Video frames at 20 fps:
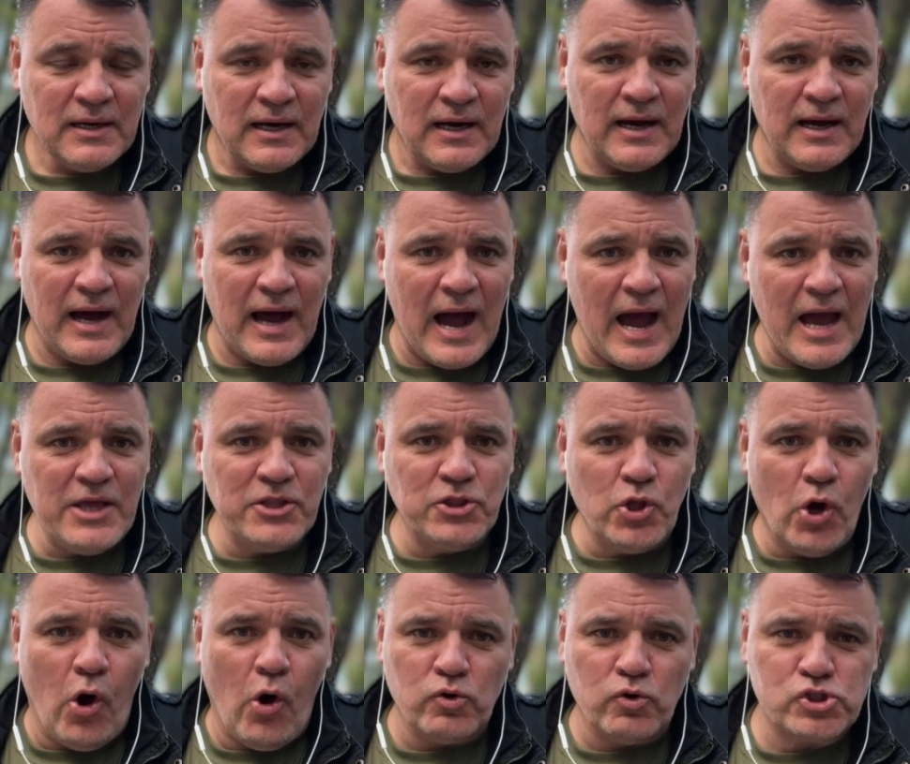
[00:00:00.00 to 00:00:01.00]
I
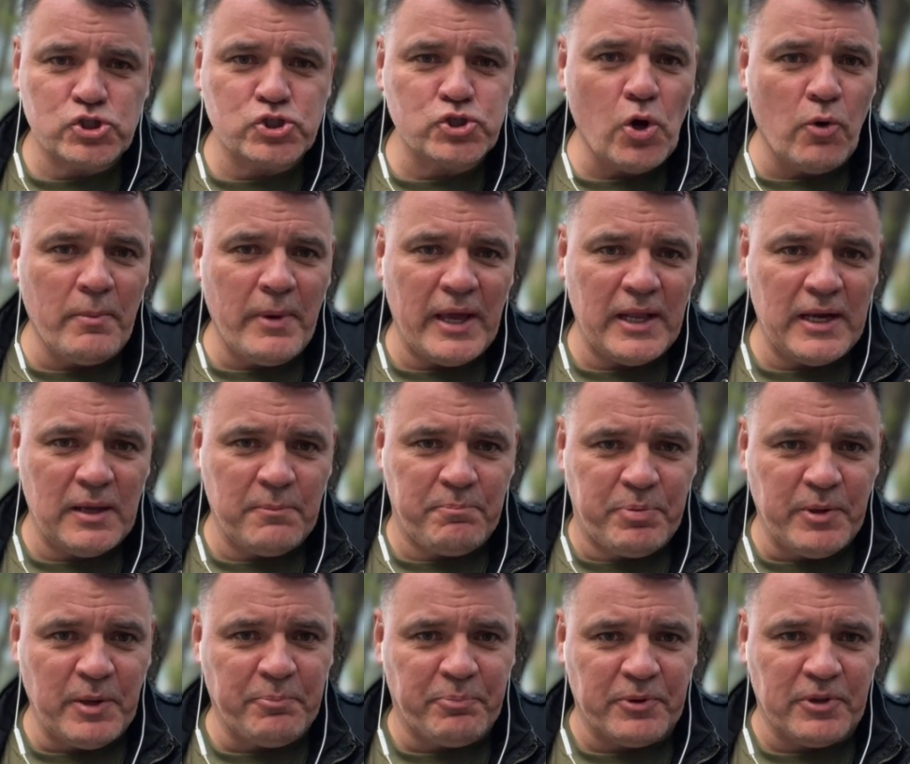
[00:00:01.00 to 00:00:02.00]
know so many
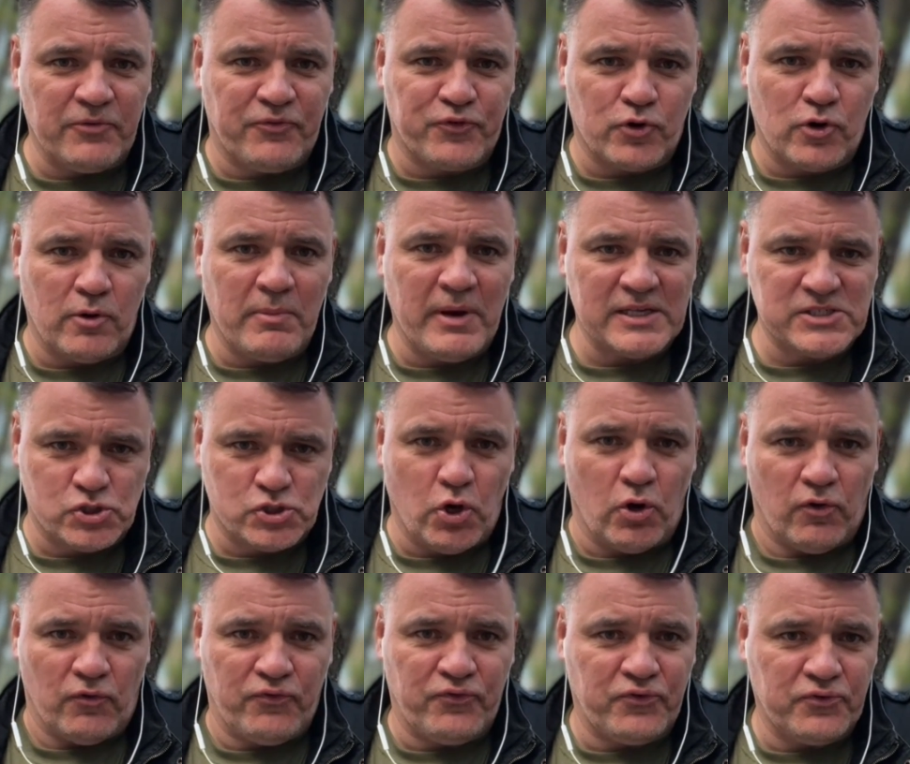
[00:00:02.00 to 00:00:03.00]
people from
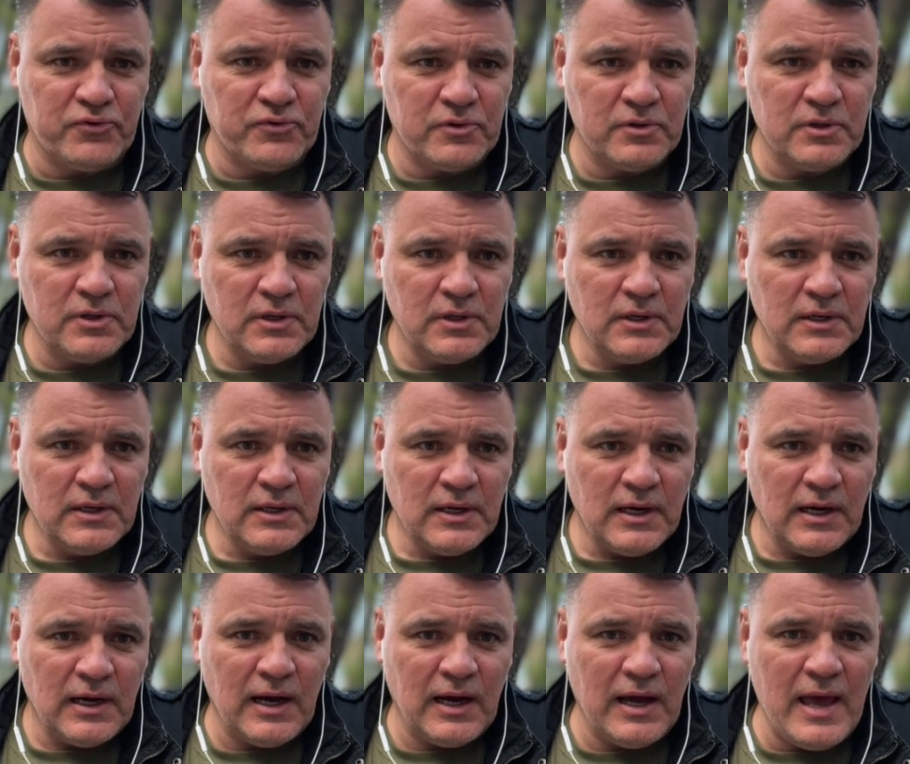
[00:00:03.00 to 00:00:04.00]
Azov,
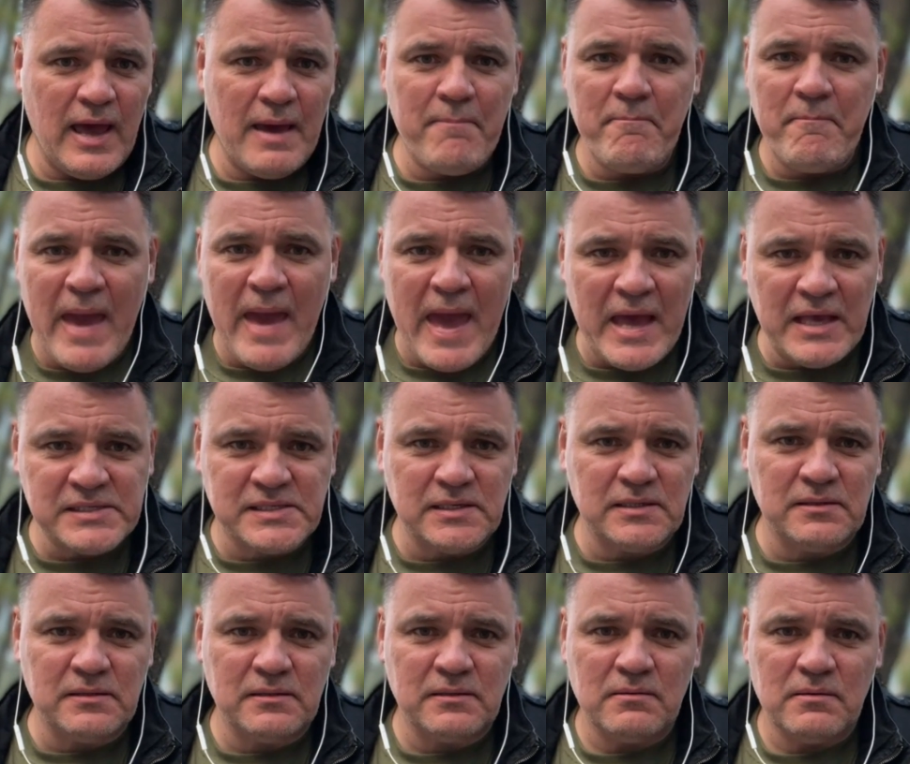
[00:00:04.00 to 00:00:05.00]

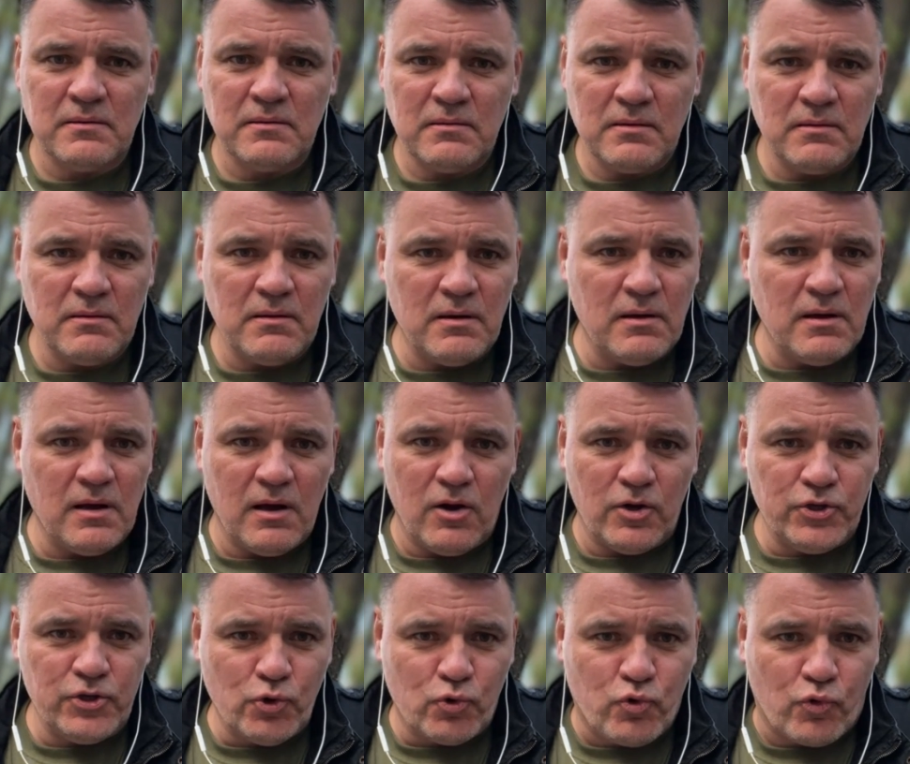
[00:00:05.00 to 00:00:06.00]
amazing
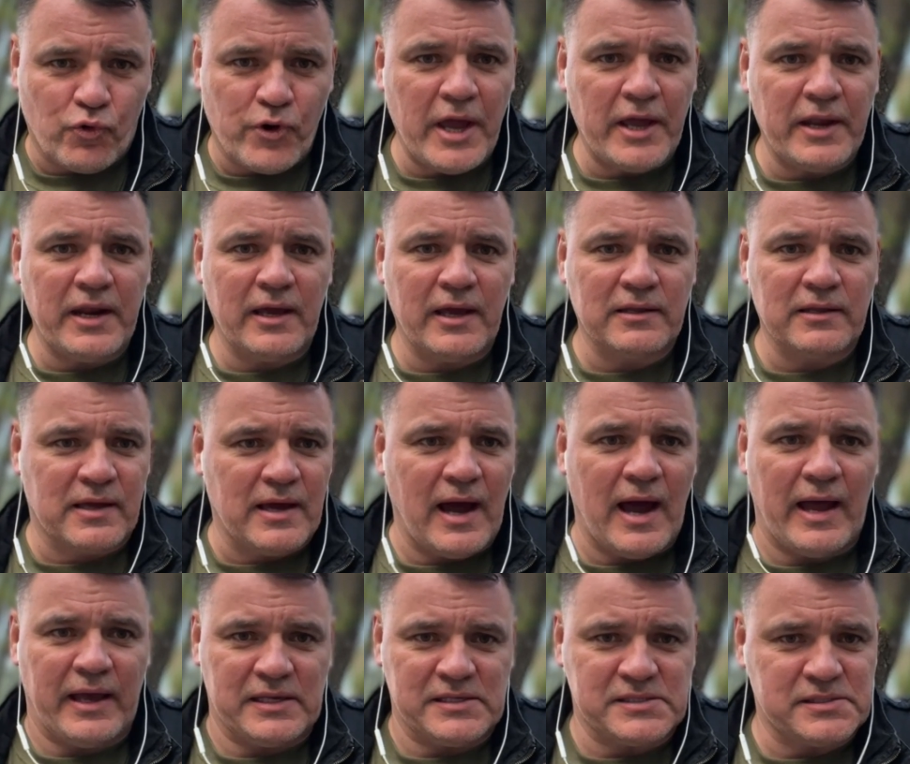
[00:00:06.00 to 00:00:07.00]
Ukrainian
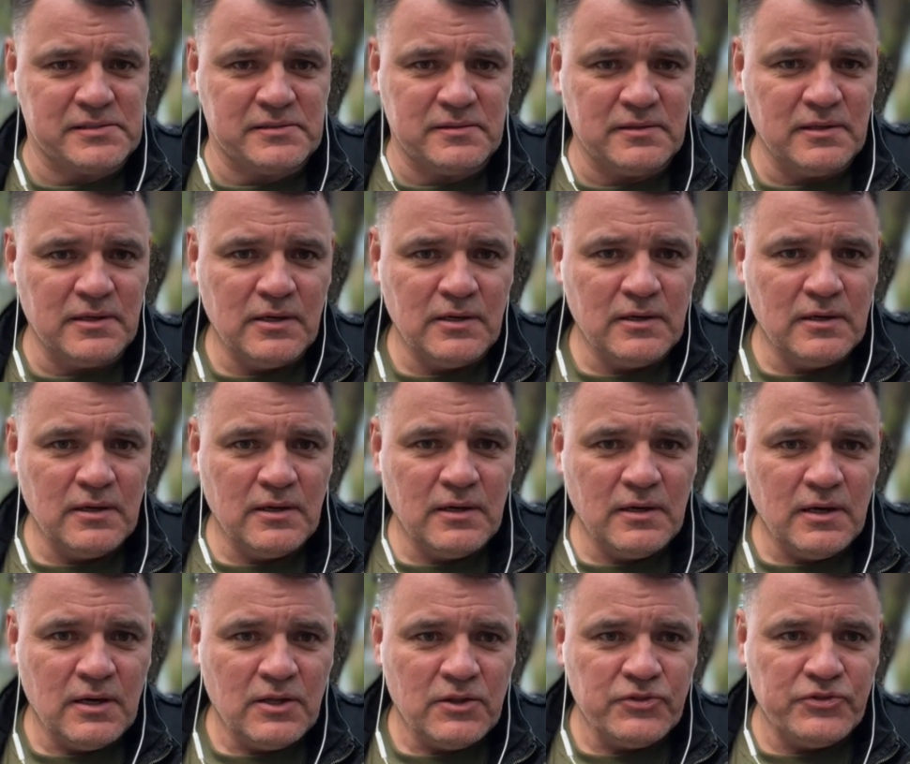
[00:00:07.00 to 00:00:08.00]
guys.
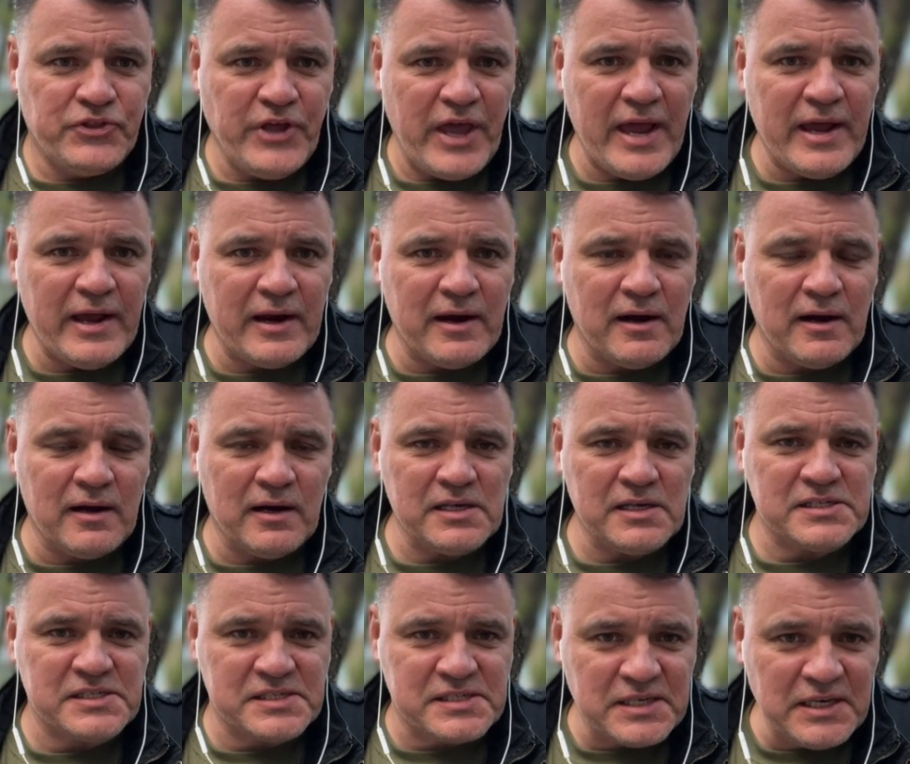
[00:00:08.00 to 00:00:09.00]
Their
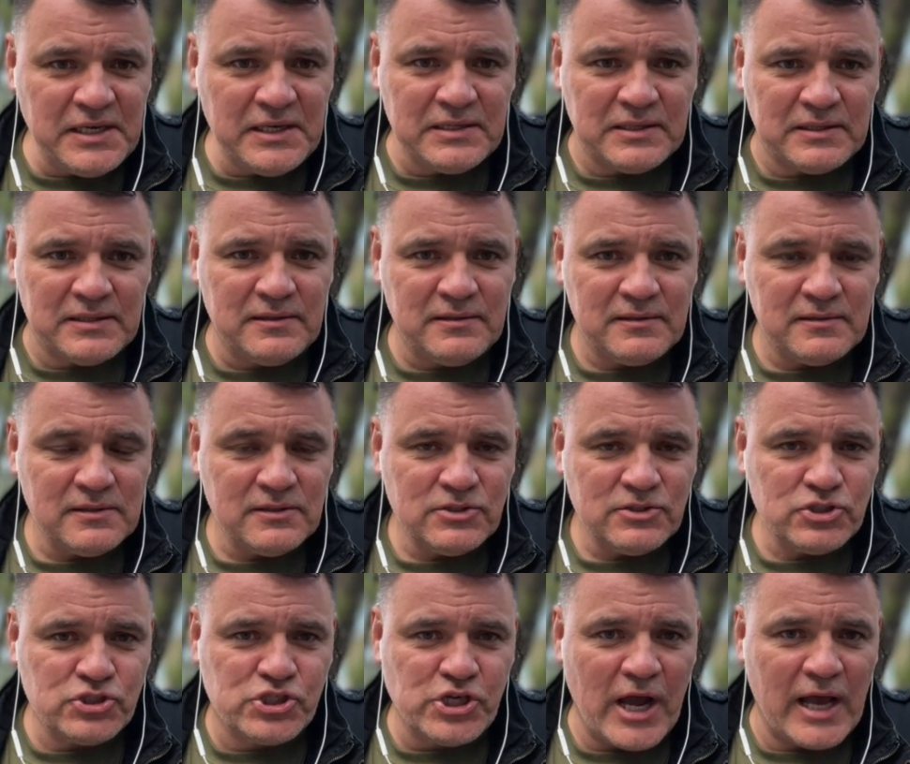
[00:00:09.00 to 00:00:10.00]
sin
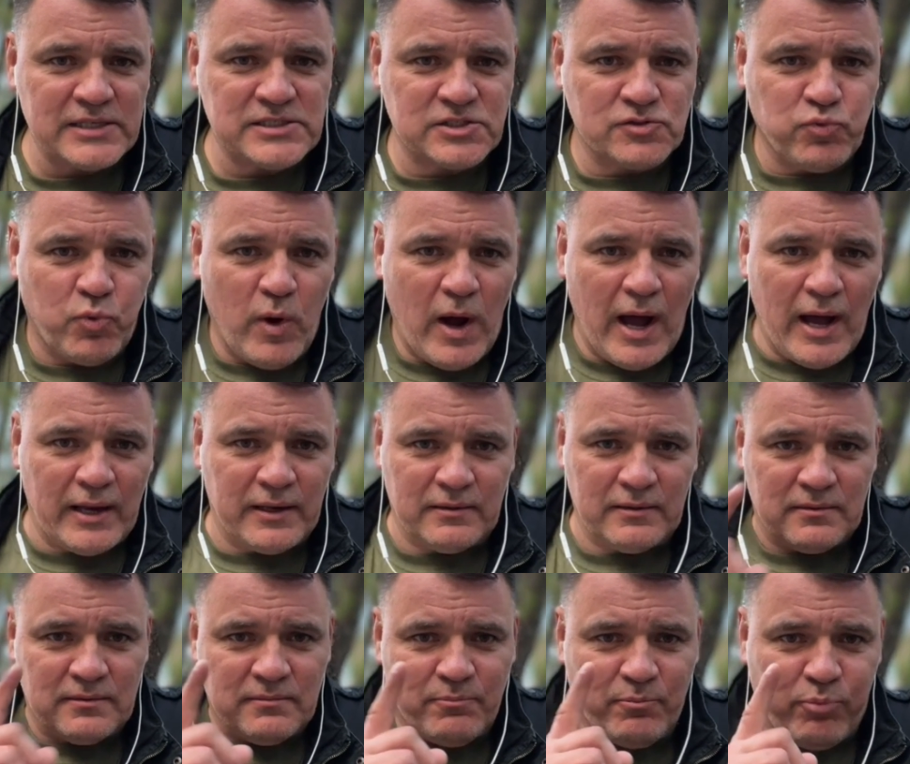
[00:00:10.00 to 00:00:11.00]
just
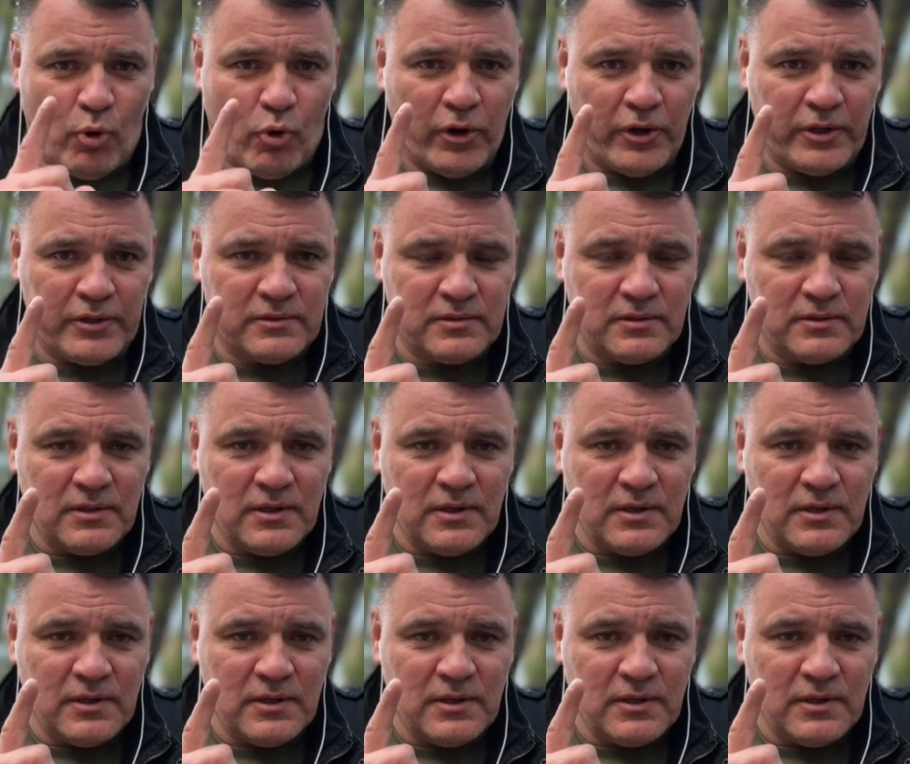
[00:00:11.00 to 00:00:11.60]
one point.